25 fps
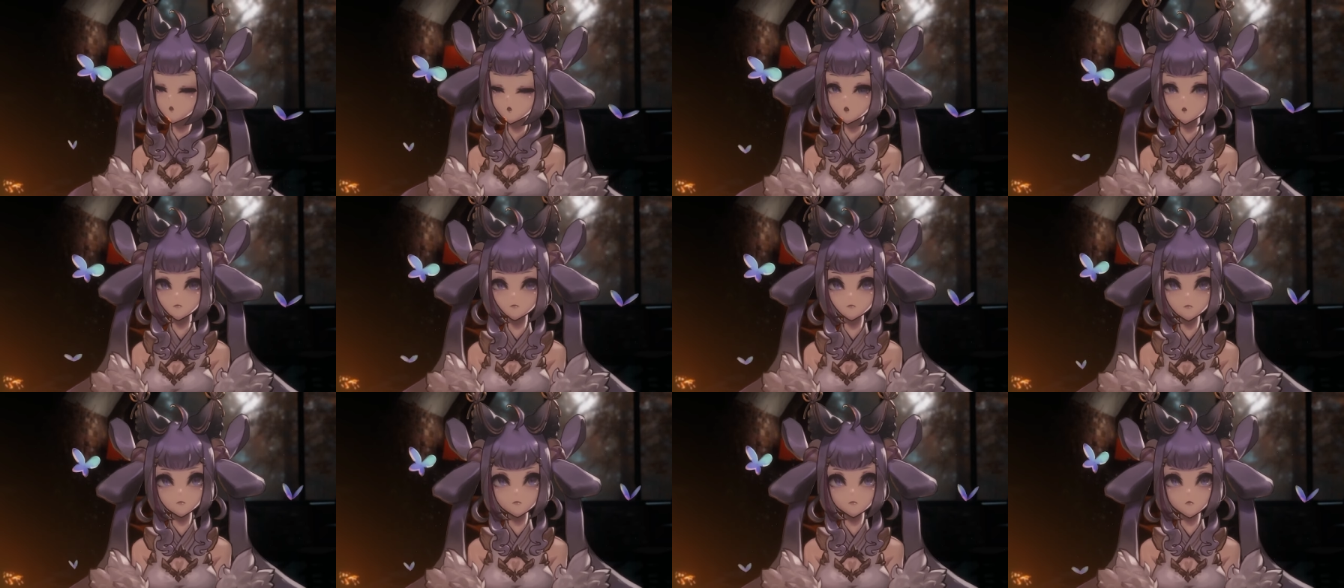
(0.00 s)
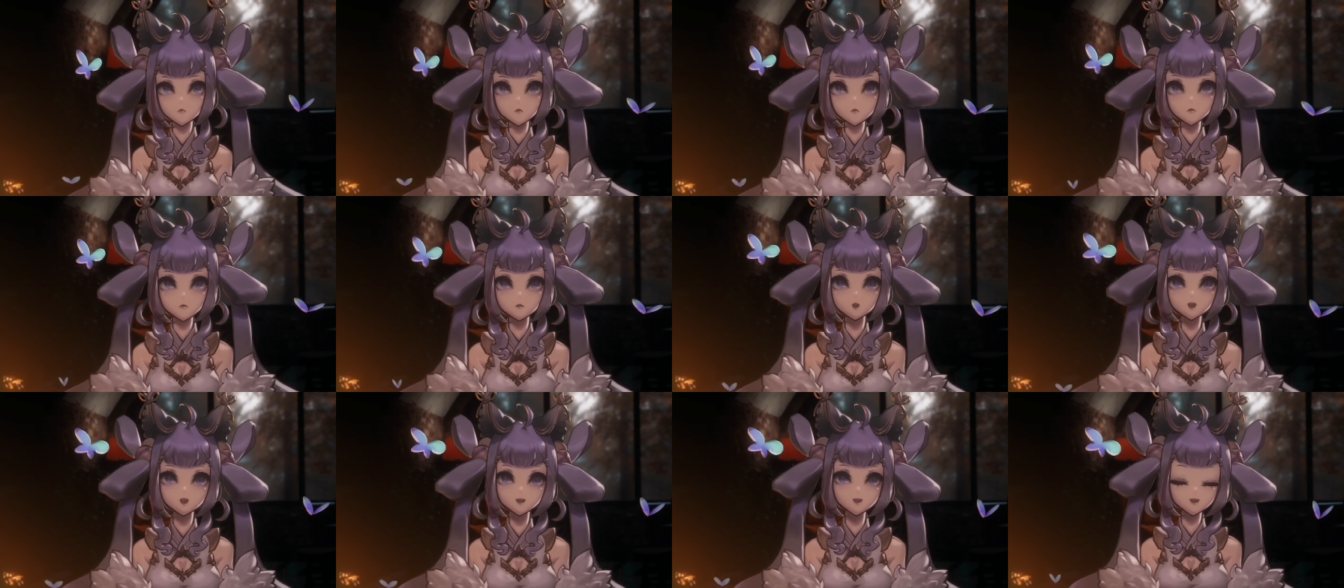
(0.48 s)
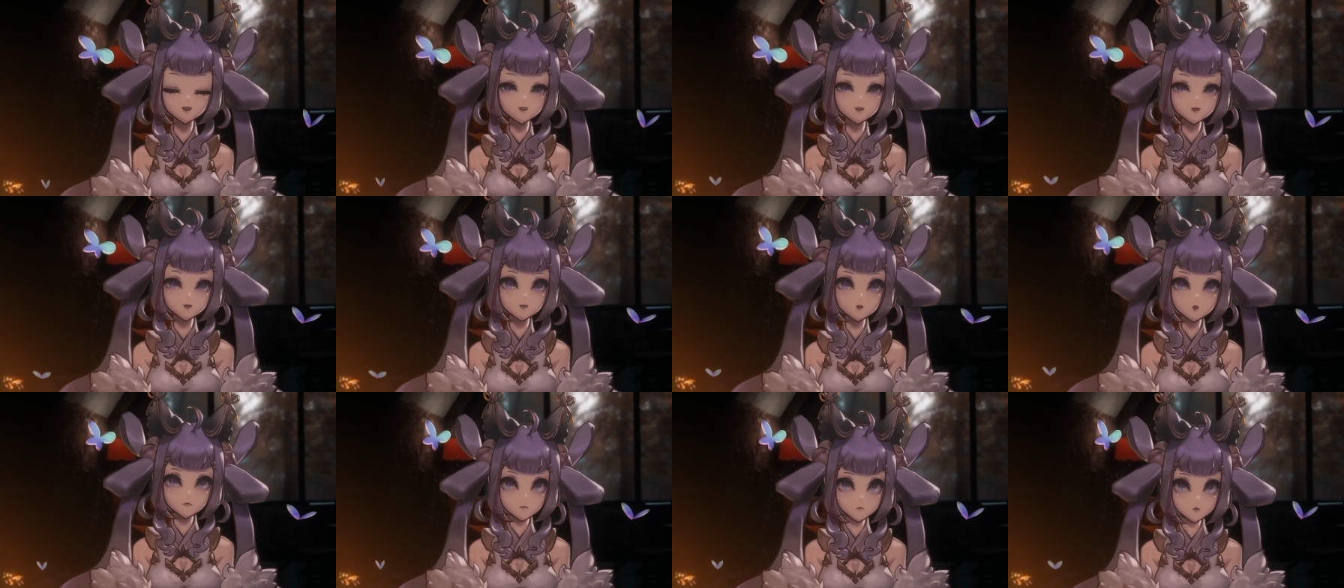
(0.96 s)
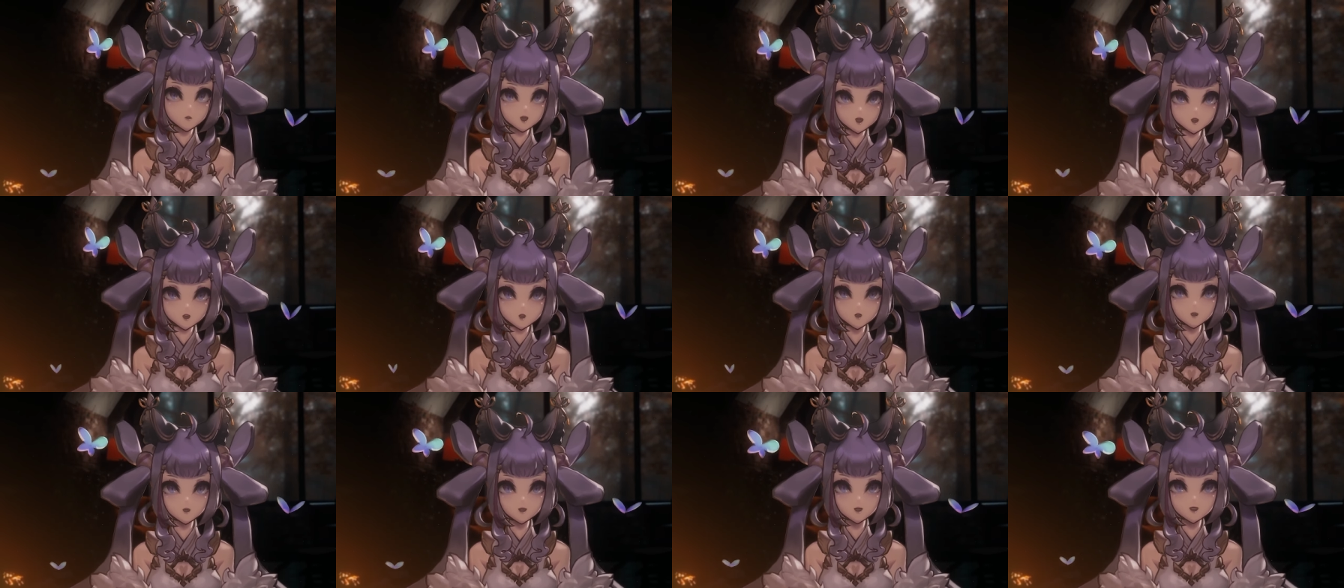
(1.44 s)
bowling, even by
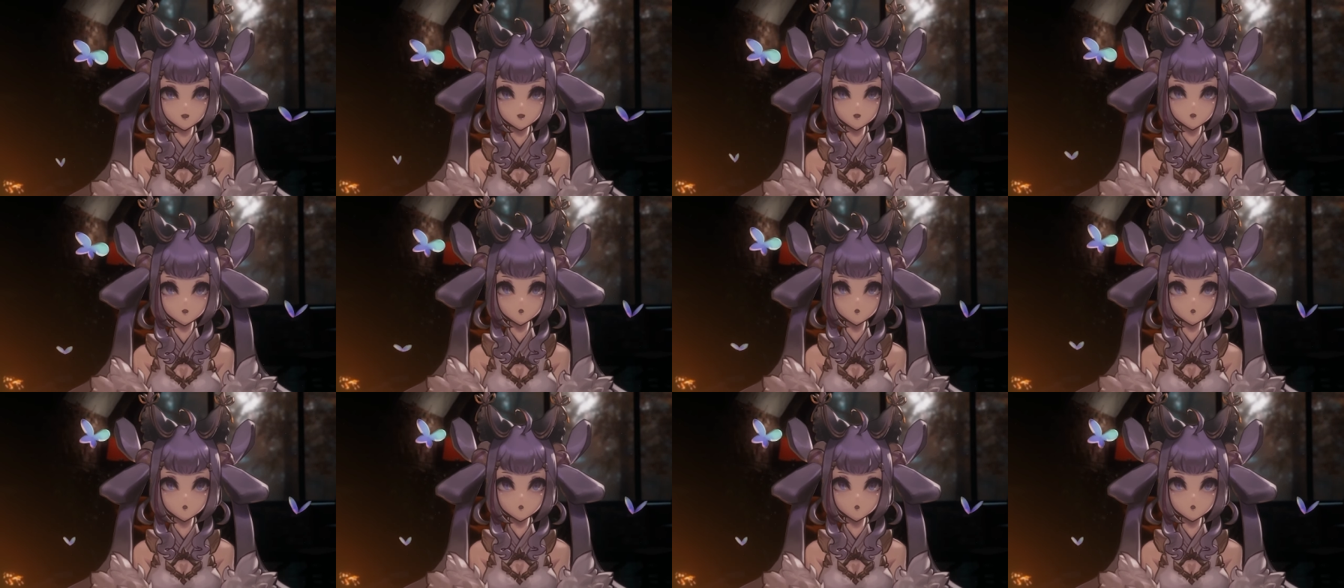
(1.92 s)
yourself.